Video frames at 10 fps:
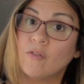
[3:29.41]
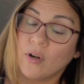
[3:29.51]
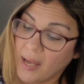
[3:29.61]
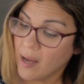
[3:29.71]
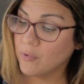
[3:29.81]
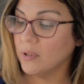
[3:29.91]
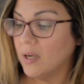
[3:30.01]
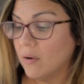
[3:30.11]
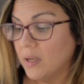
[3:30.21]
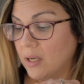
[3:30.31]

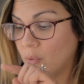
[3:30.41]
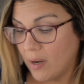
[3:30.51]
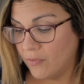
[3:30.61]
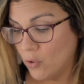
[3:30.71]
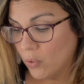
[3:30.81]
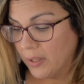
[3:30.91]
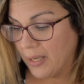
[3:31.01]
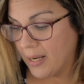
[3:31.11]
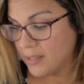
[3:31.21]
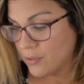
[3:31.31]
vocabulary, graphic
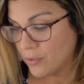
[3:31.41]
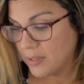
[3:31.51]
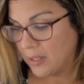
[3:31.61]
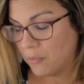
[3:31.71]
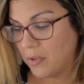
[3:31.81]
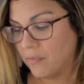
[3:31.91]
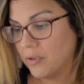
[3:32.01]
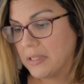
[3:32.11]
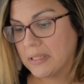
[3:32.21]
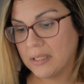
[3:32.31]
organizers, and a
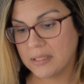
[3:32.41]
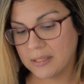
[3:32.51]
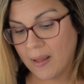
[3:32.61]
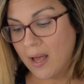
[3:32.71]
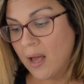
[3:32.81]
reference list.